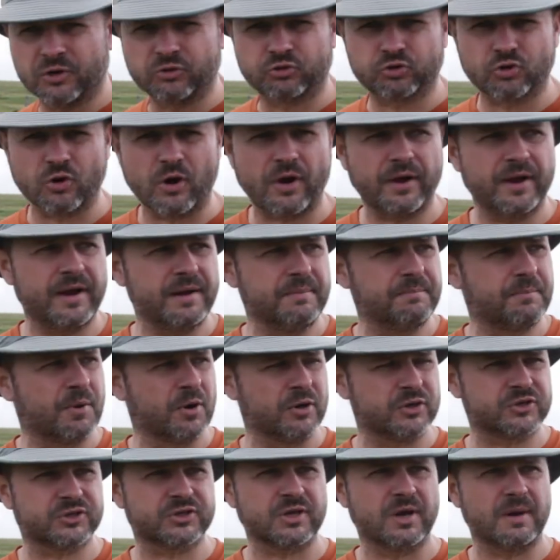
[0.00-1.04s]
to try and
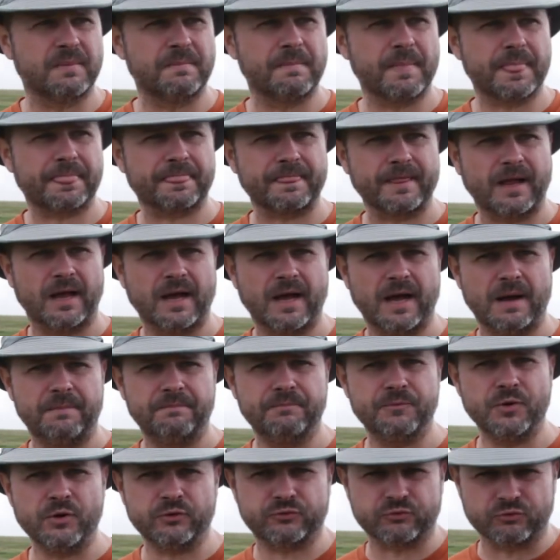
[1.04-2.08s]
put some um,
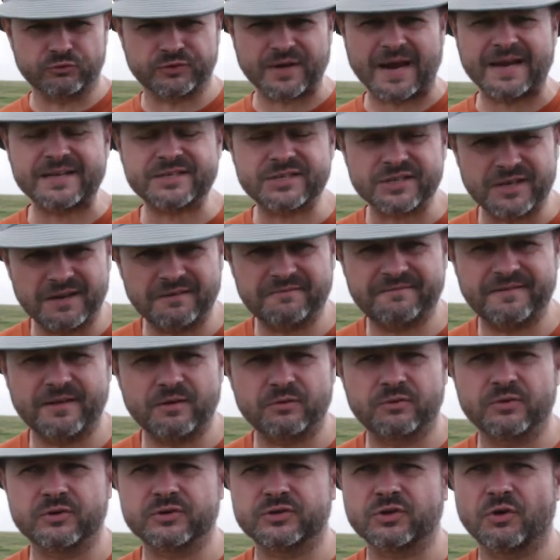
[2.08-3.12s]
neutral density
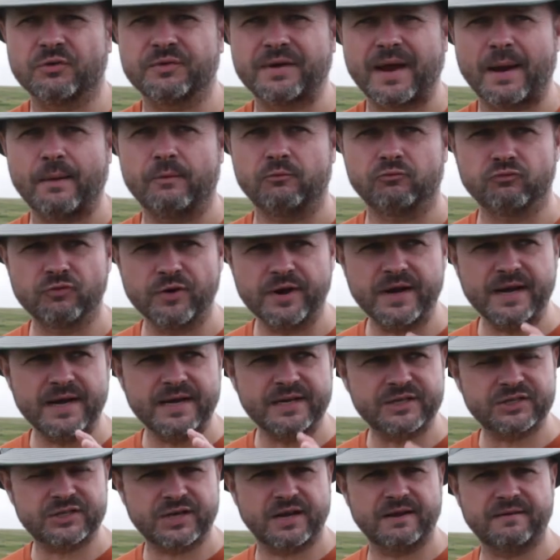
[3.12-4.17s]
filters on now and really
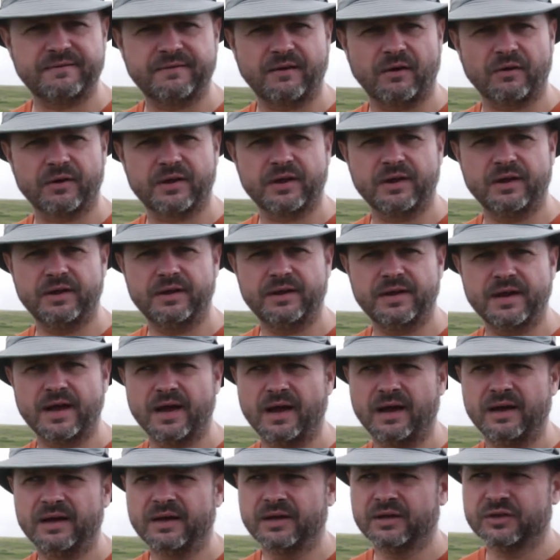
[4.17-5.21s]
see if I can uh,